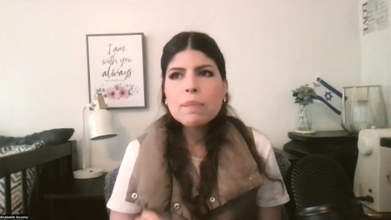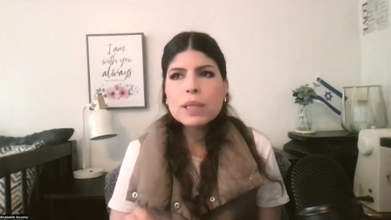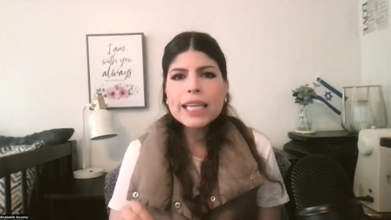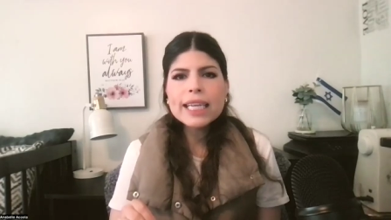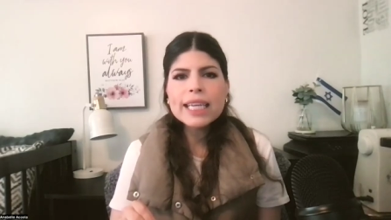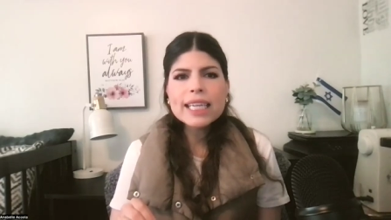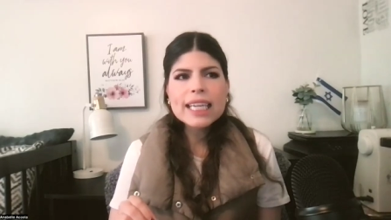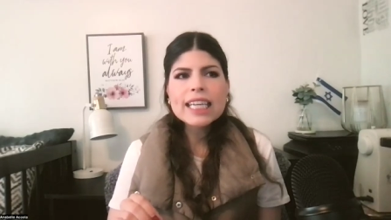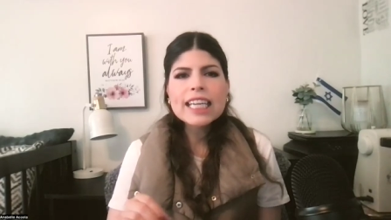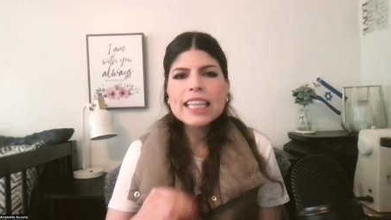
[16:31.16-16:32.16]
bleeding
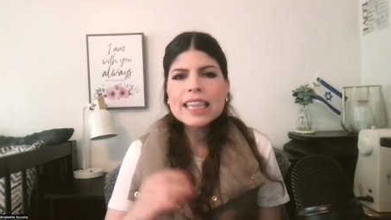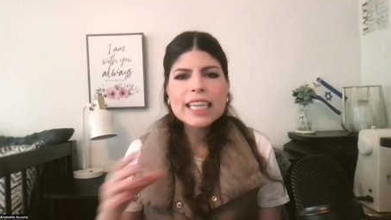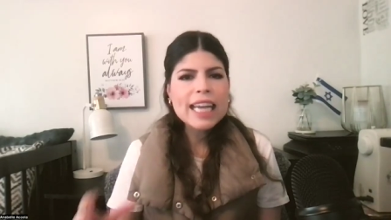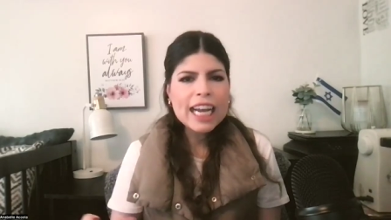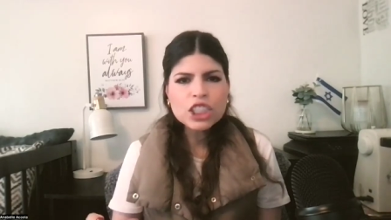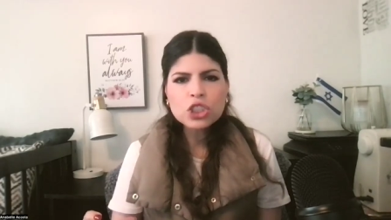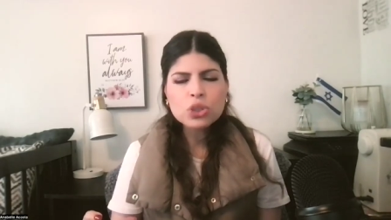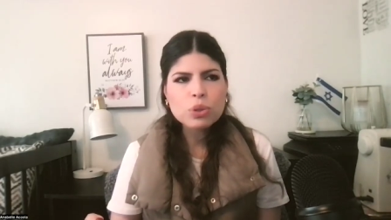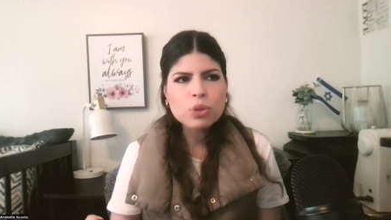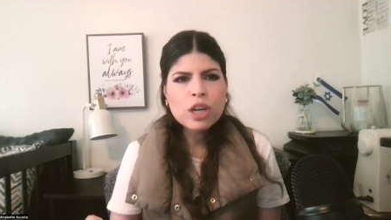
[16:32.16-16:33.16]
in the
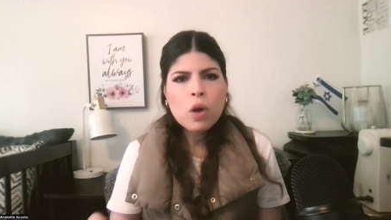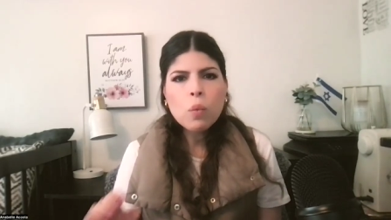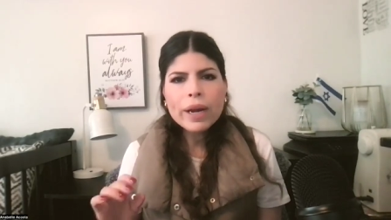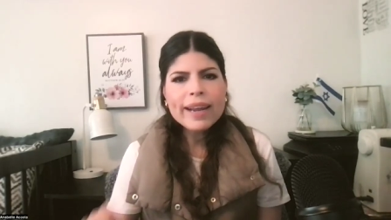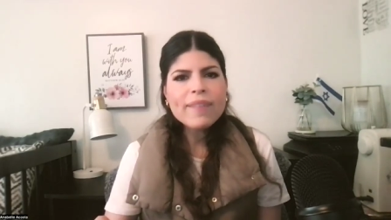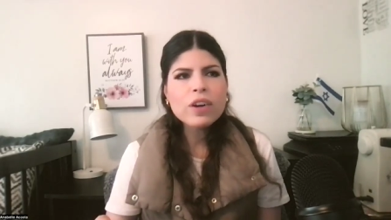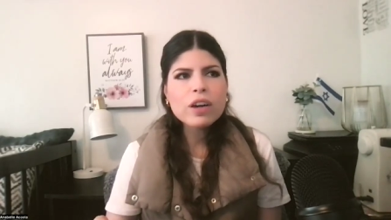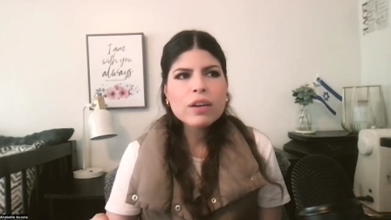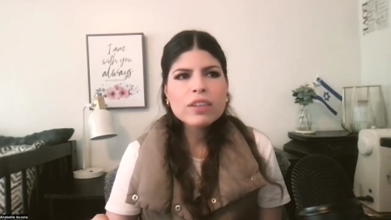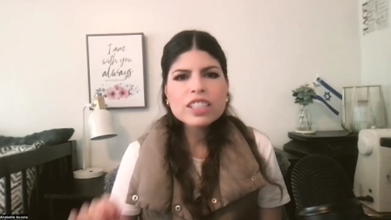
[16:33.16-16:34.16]
natural,
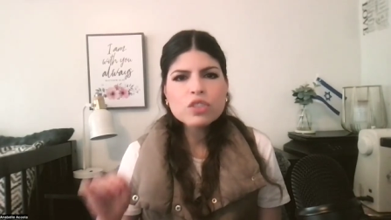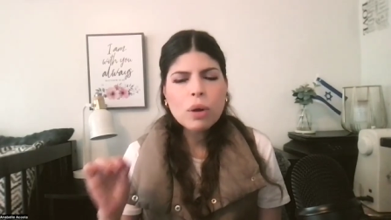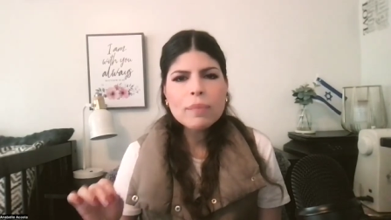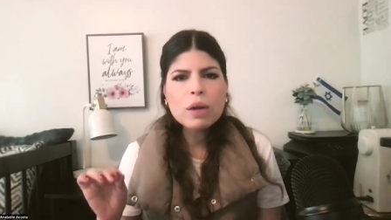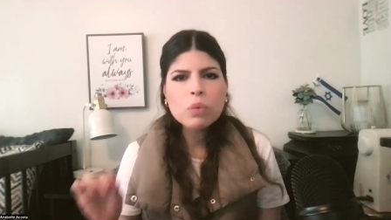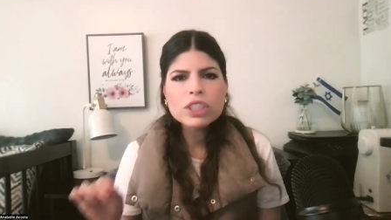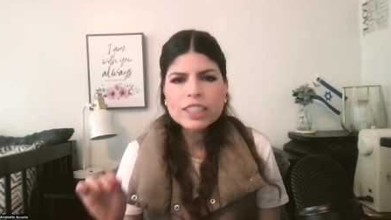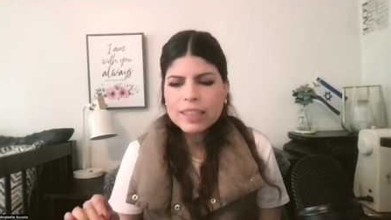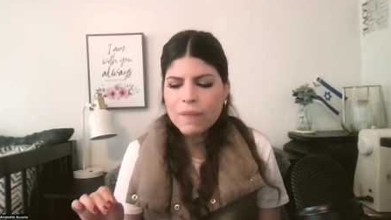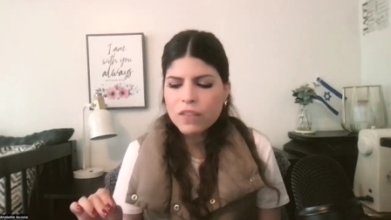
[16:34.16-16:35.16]
whatever. This woman was
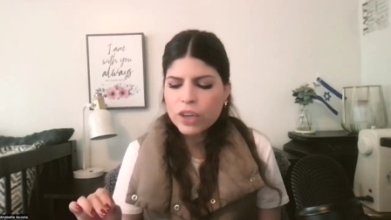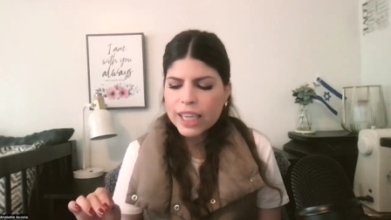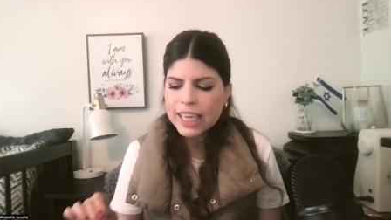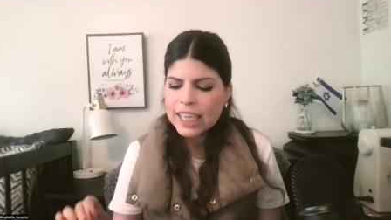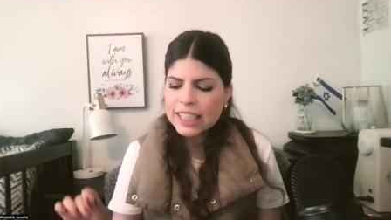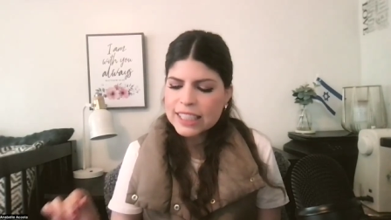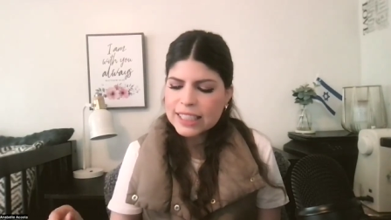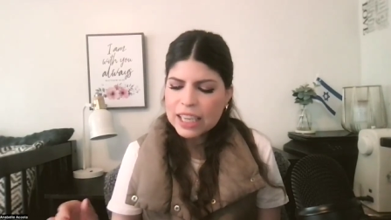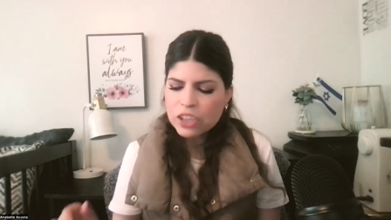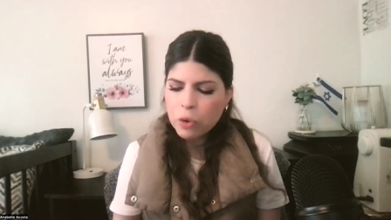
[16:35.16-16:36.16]
suffering, and it says
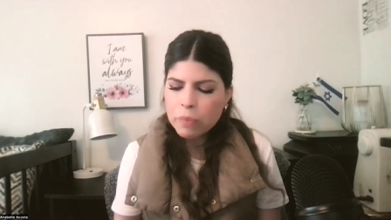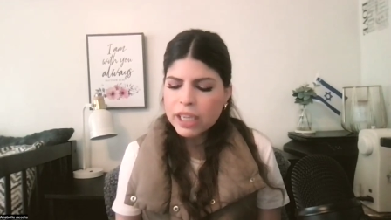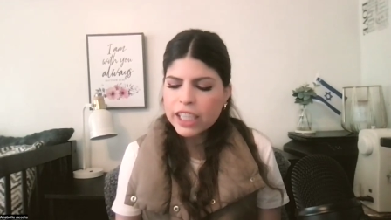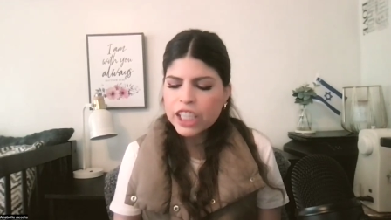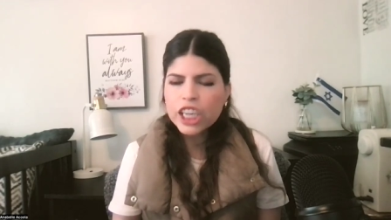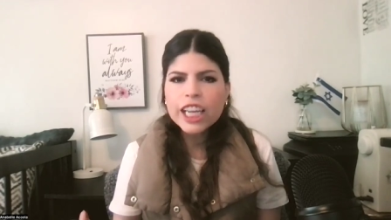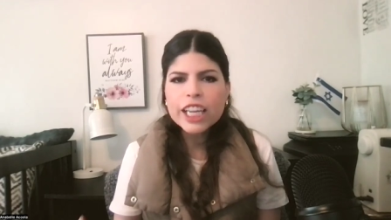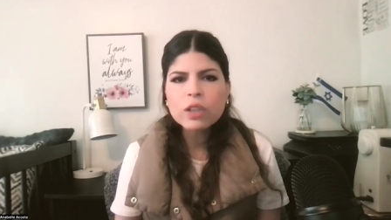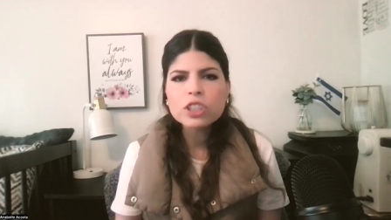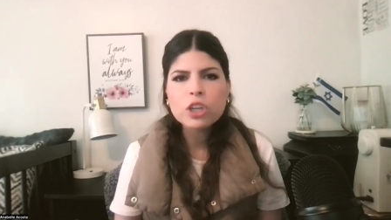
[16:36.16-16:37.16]
that nobody can
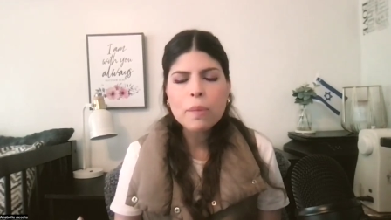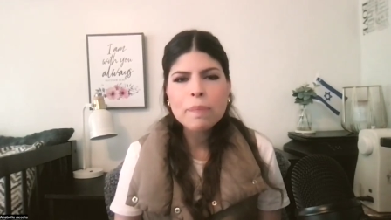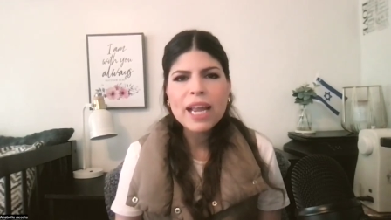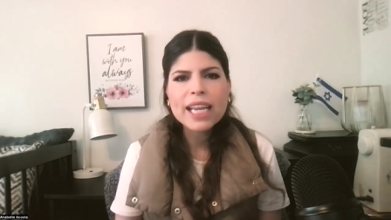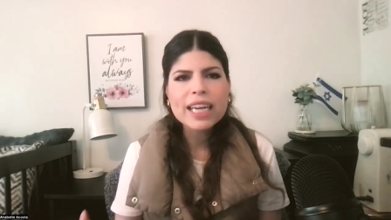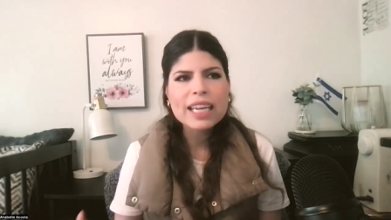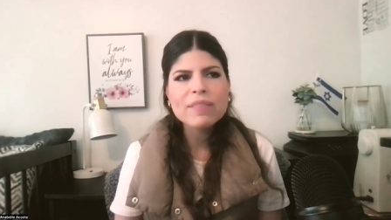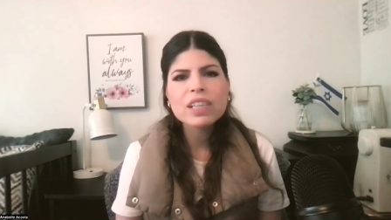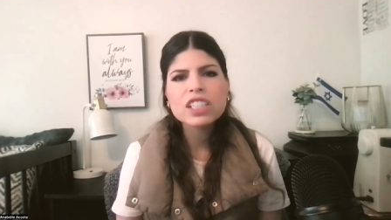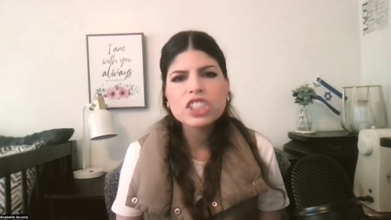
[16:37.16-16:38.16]
heal her pain, not
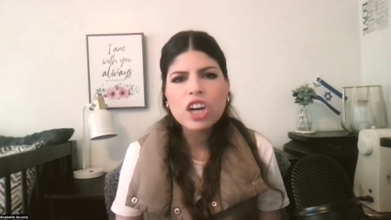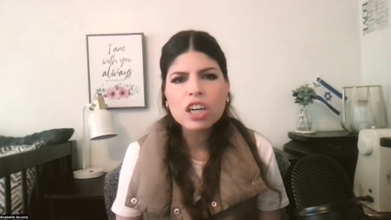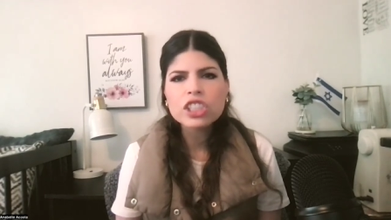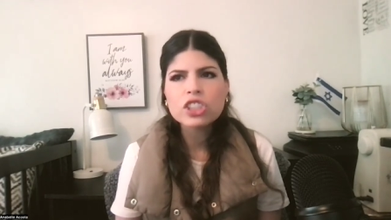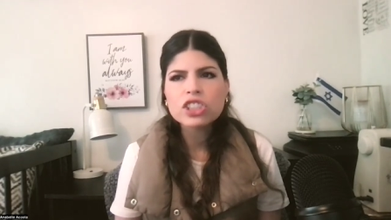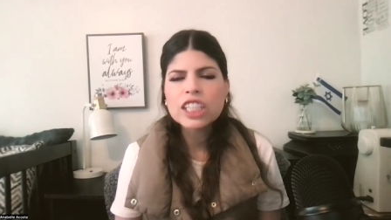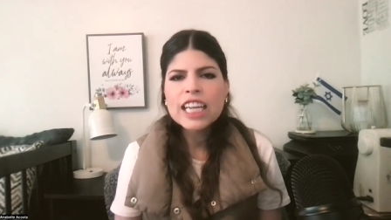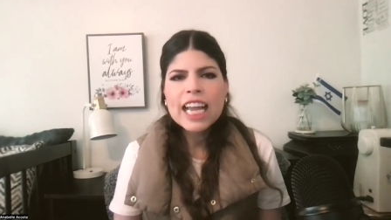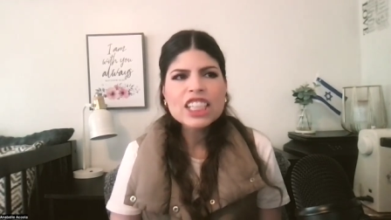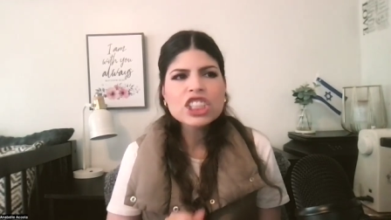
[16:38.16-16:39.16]
even the doctors.
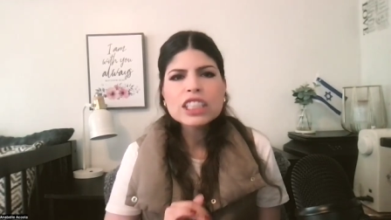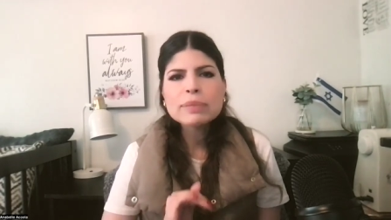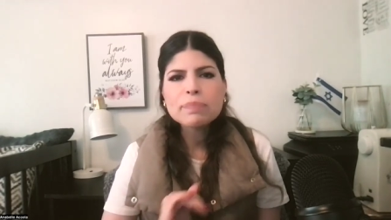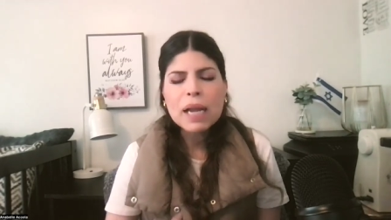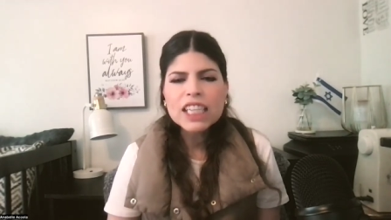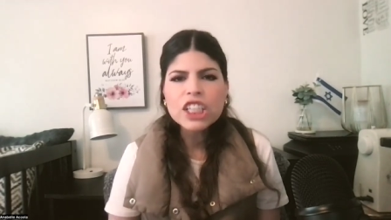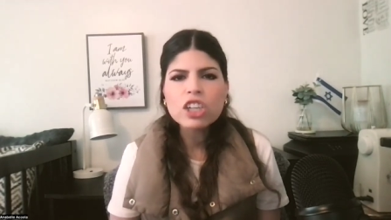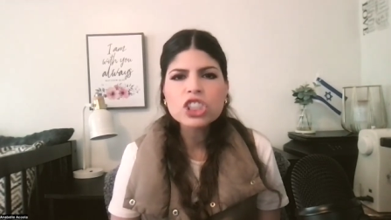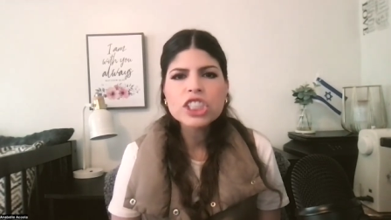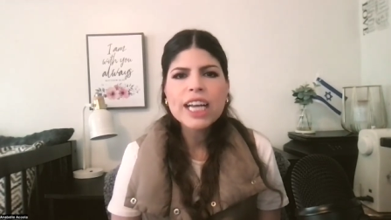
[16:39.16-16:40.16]
And she spent
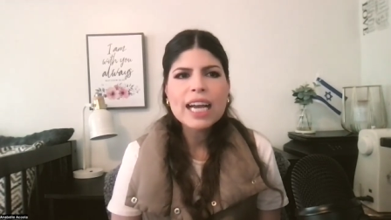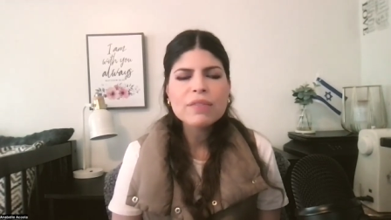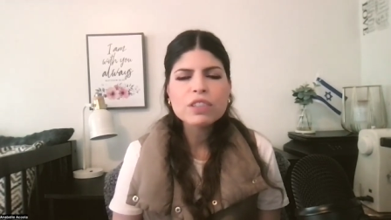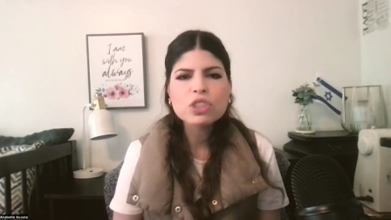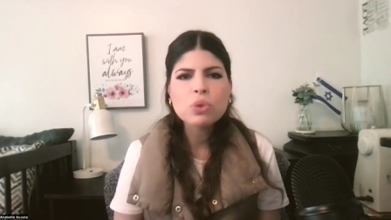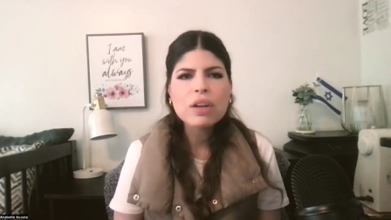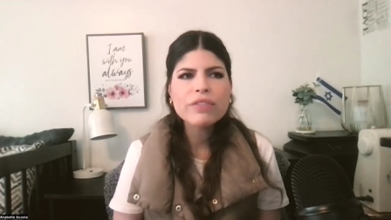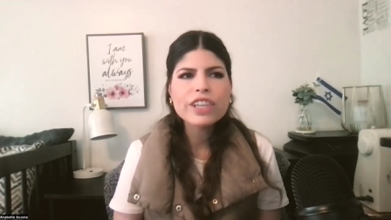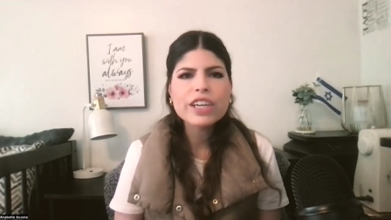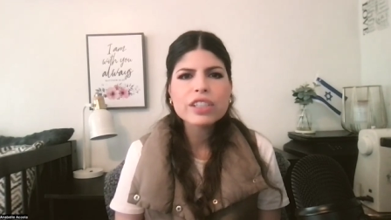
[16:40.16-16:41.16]
all she had for
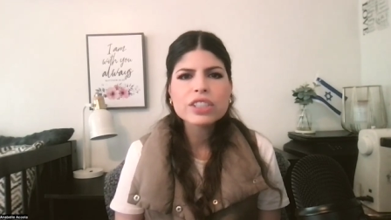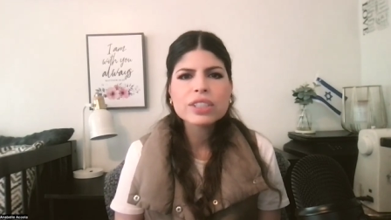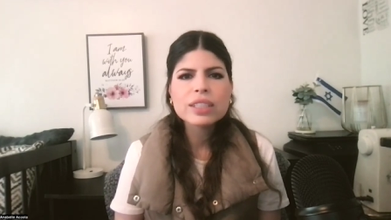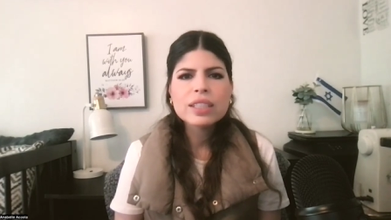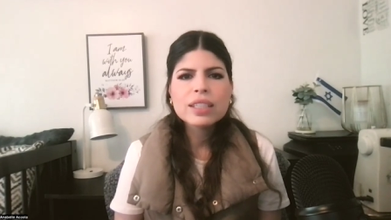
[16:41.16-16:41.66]
12 years